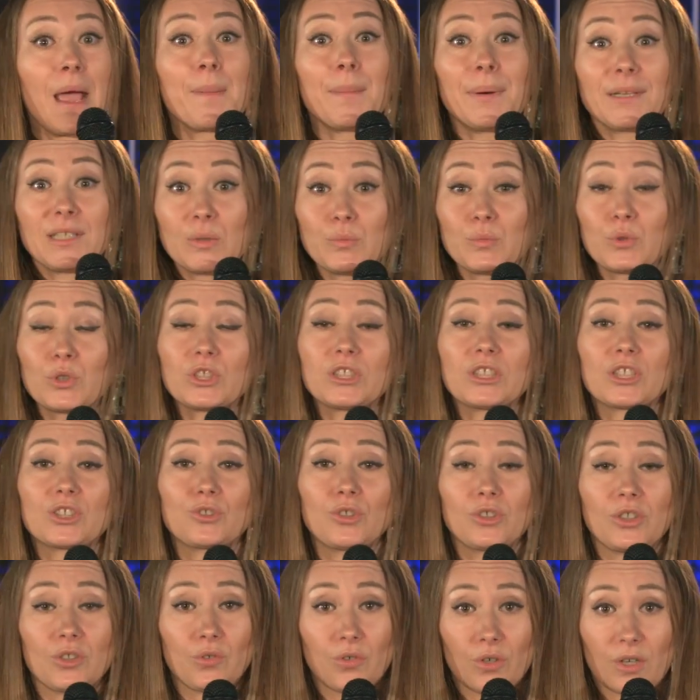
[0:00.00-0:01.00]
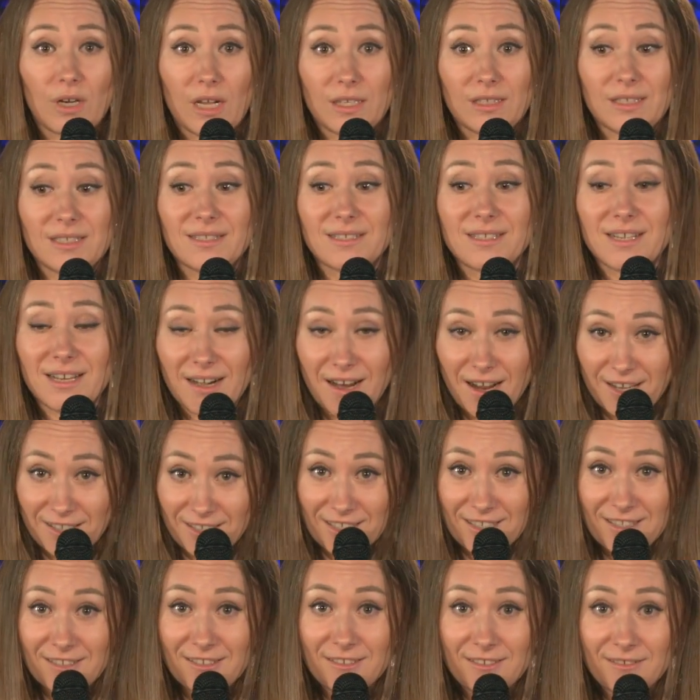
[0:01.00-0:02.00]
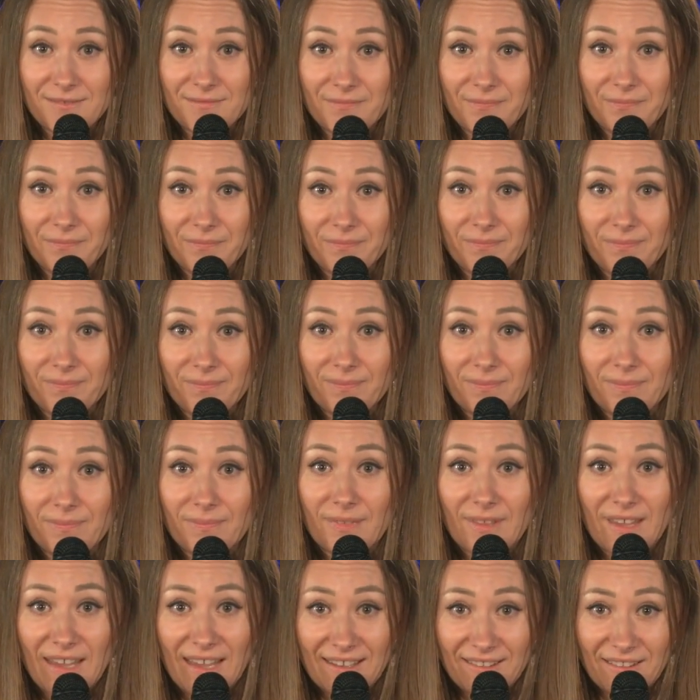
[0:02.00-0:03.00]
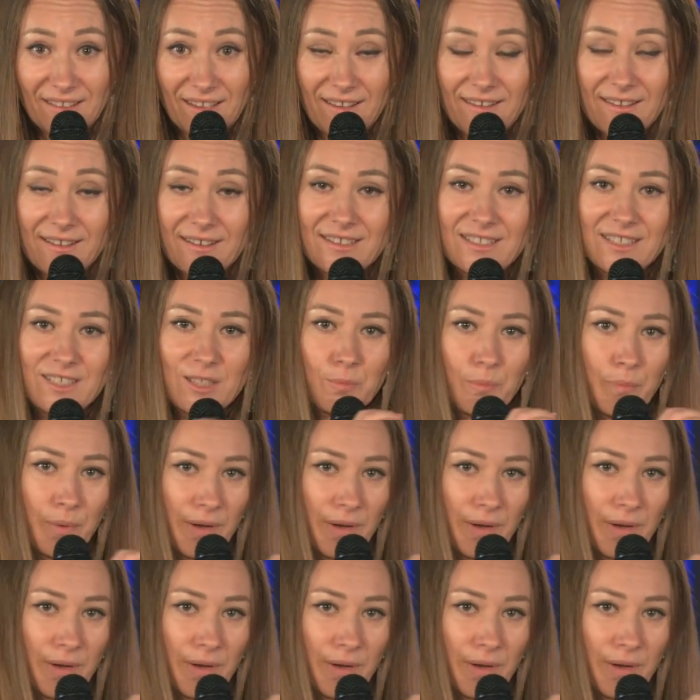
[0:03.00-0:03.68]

So it's very, very important for us